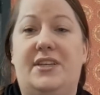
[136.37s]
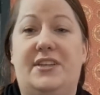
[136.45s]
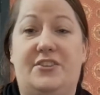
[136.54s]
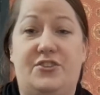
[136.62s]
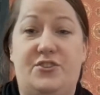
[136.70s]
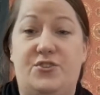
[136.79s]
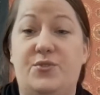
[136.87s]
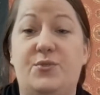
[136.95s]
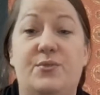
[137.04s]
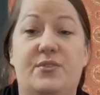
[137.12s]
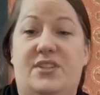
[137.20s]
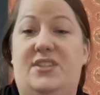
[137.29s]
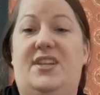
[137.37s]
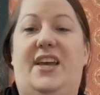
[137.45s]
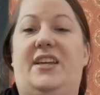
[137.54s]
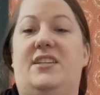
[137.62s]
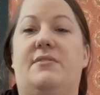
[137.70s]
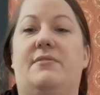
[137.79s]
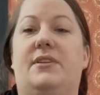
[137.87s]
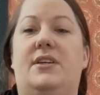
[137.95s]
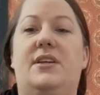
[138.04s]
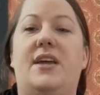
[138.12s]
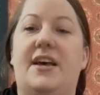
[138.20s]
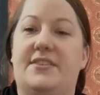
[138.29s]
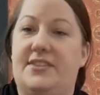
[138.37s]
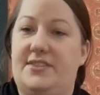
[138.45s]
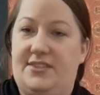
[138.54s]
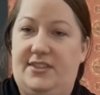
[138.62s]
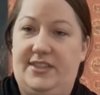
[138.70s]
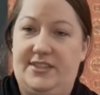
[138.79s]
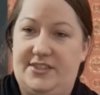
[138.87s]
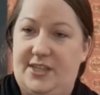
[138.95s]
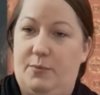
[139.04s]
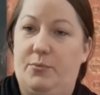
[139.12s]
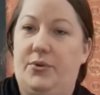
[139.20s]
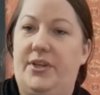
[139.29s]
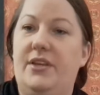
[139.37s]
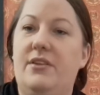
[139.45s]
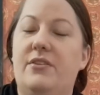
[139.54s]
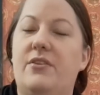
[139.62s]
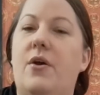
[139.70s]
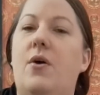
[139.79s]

exude negativity as easily as they breathe,